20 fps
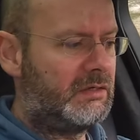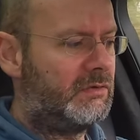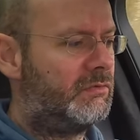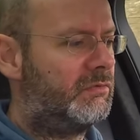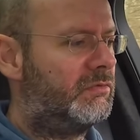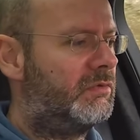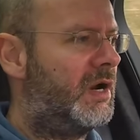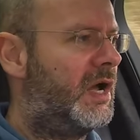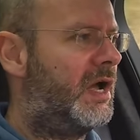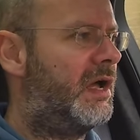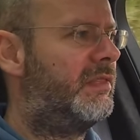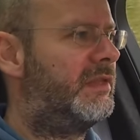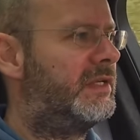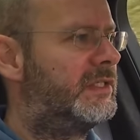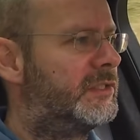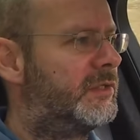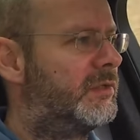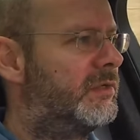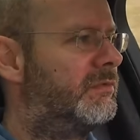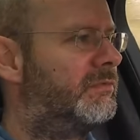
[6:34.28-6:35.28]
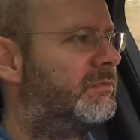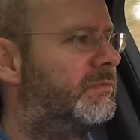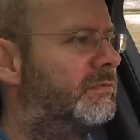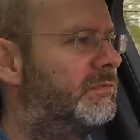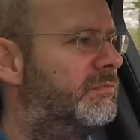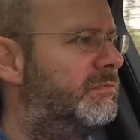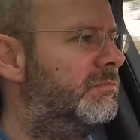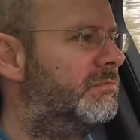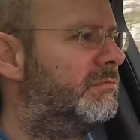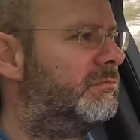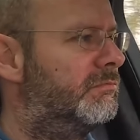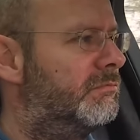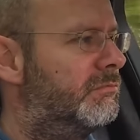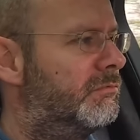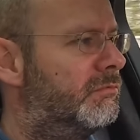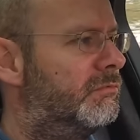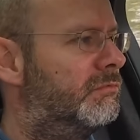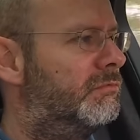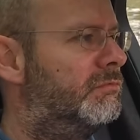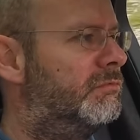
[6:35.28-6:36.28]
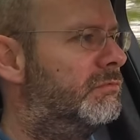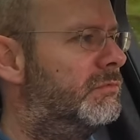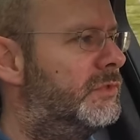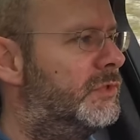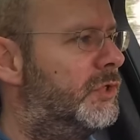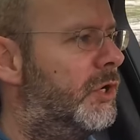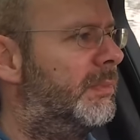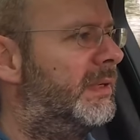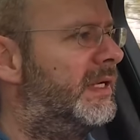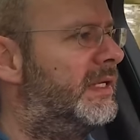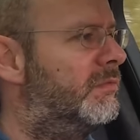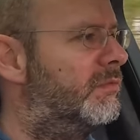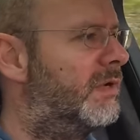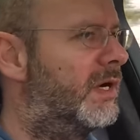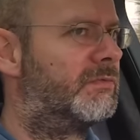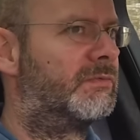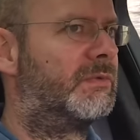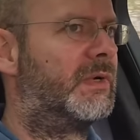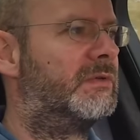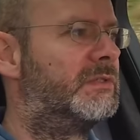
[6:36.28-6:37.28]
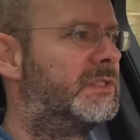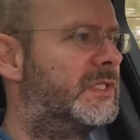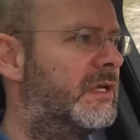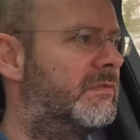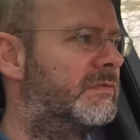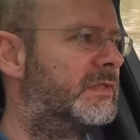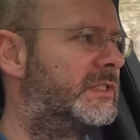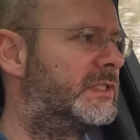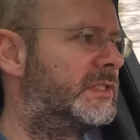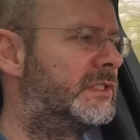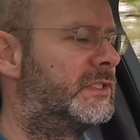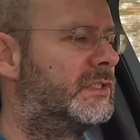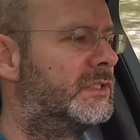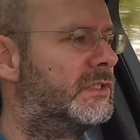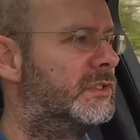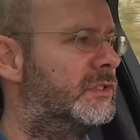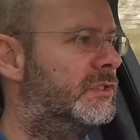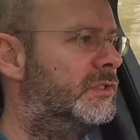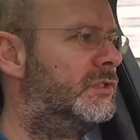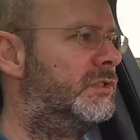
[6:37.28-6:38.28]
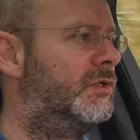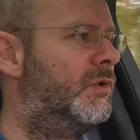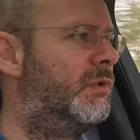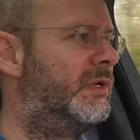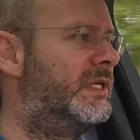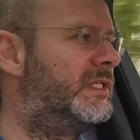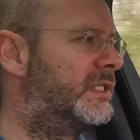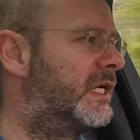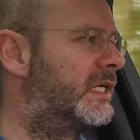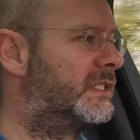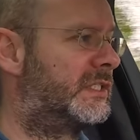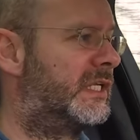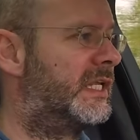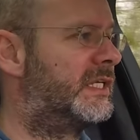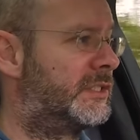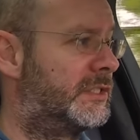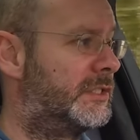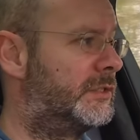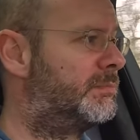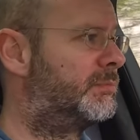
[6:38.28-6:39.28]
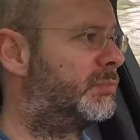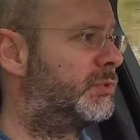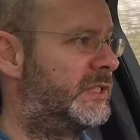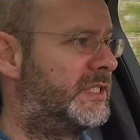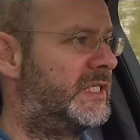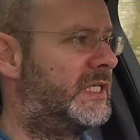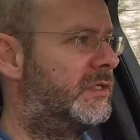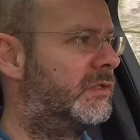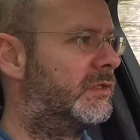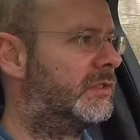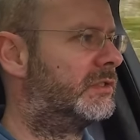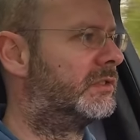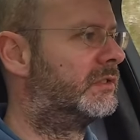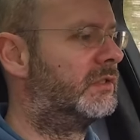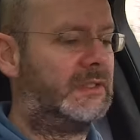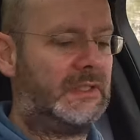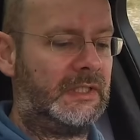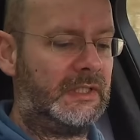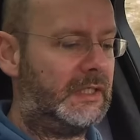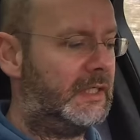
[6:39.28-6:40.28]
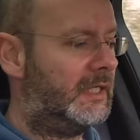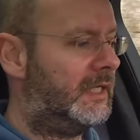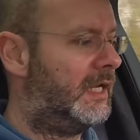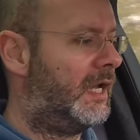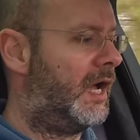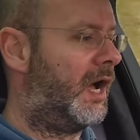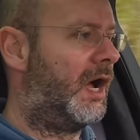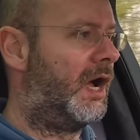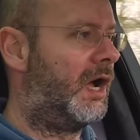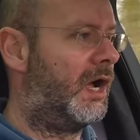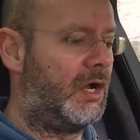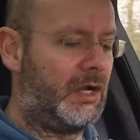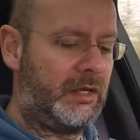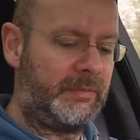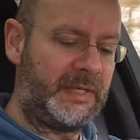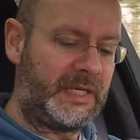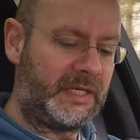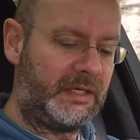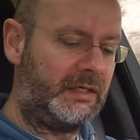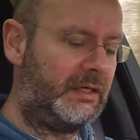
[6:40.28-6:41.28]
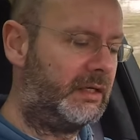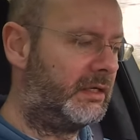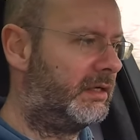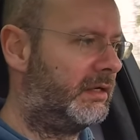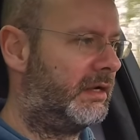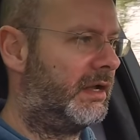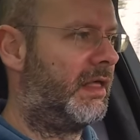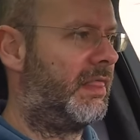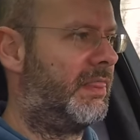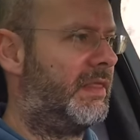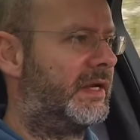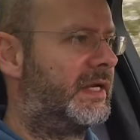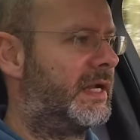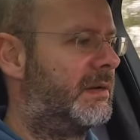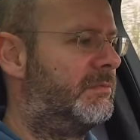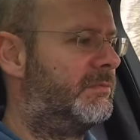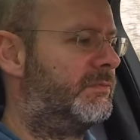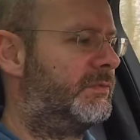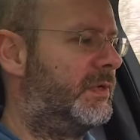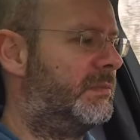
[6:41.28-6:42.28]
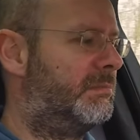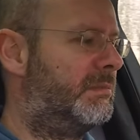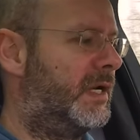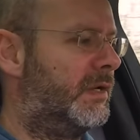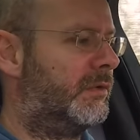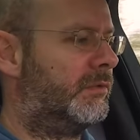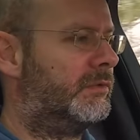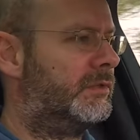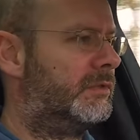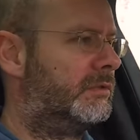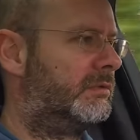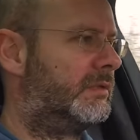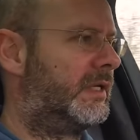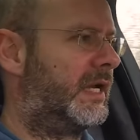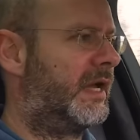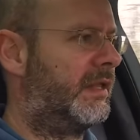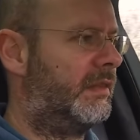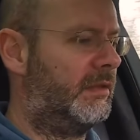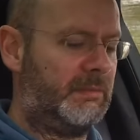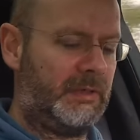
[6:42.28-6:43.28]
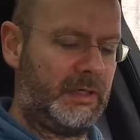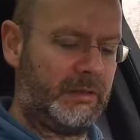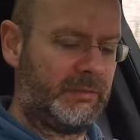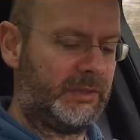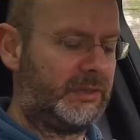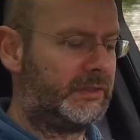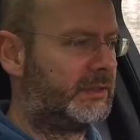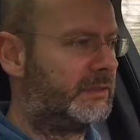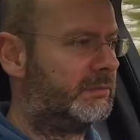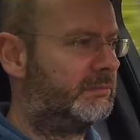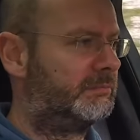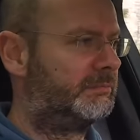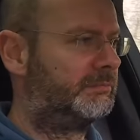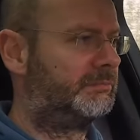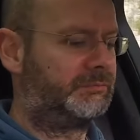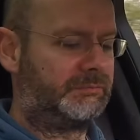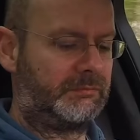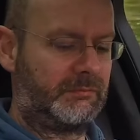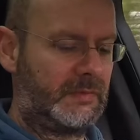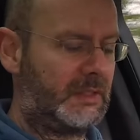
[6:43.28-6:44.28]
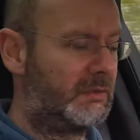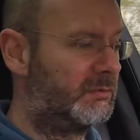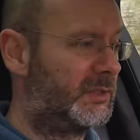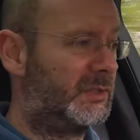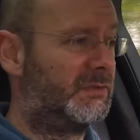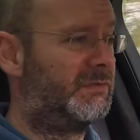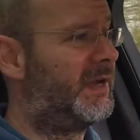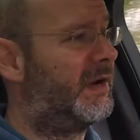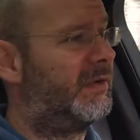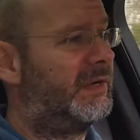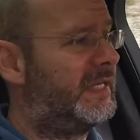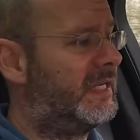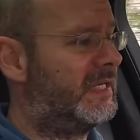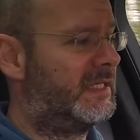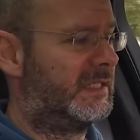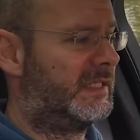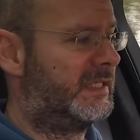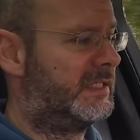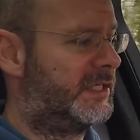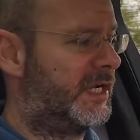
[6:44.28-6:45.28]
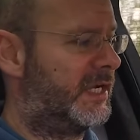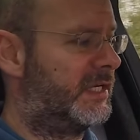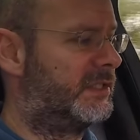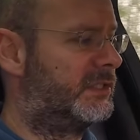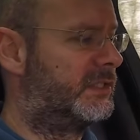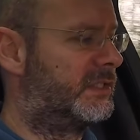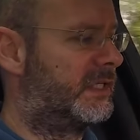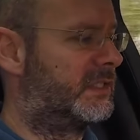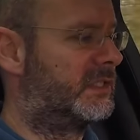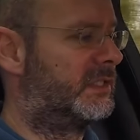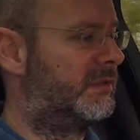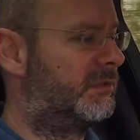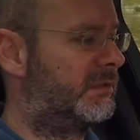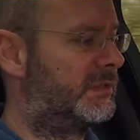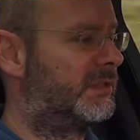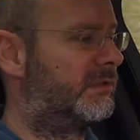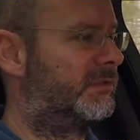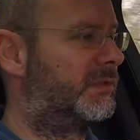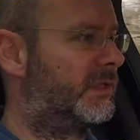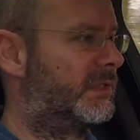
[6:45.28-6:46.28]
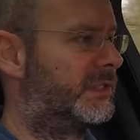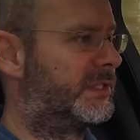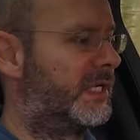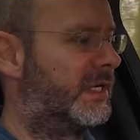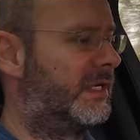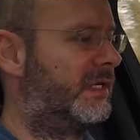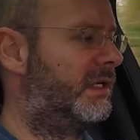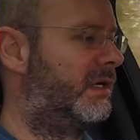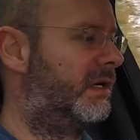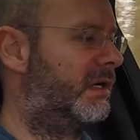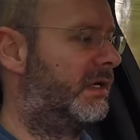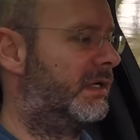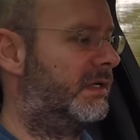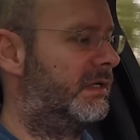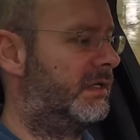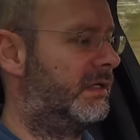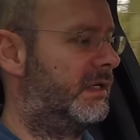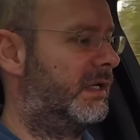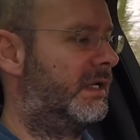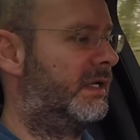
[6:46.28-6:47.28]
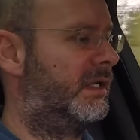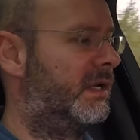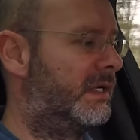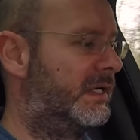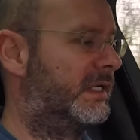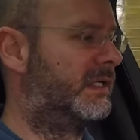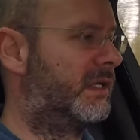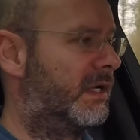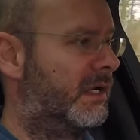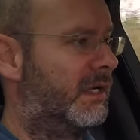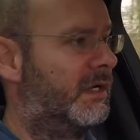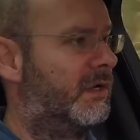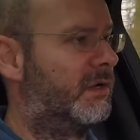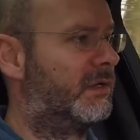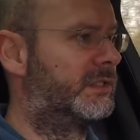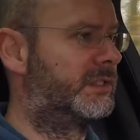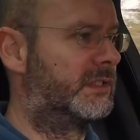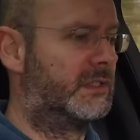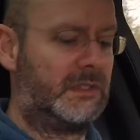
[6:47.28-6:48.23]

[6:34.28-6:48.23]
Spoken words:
rather sort of knobbly rough road surface, noise isolation is pretty good. I'm in the comfort mode at the moment, which is very easily changed actually, which I've got to say I like a lot.